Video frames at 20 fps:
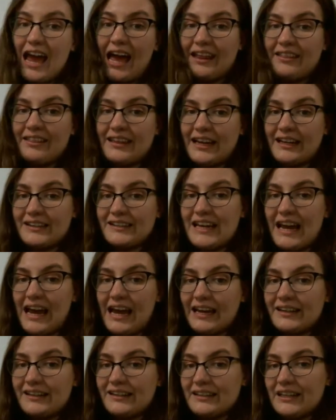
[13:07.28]
and then
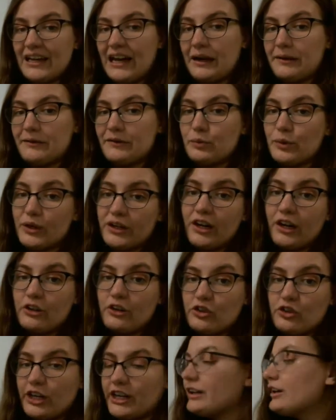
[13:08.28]
10 times
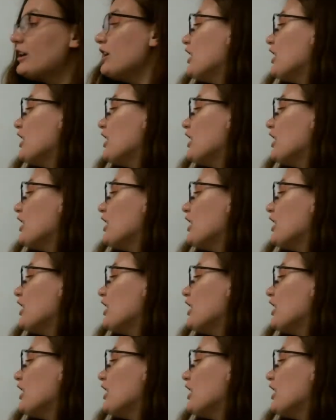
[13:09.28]
100,